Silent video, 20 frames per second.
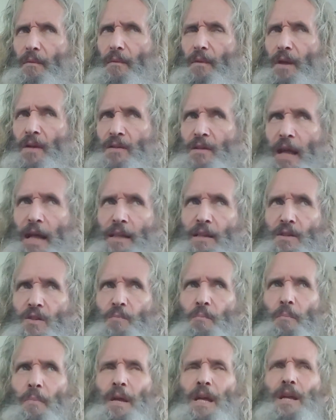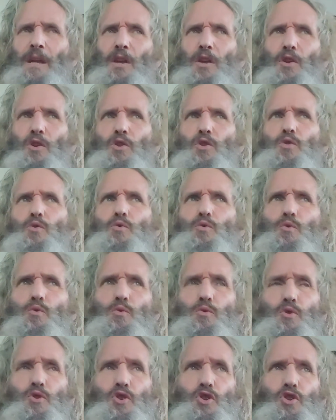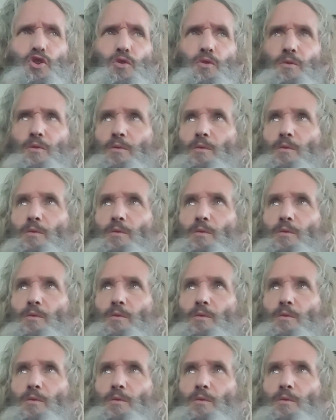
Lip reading: it's like this big, huge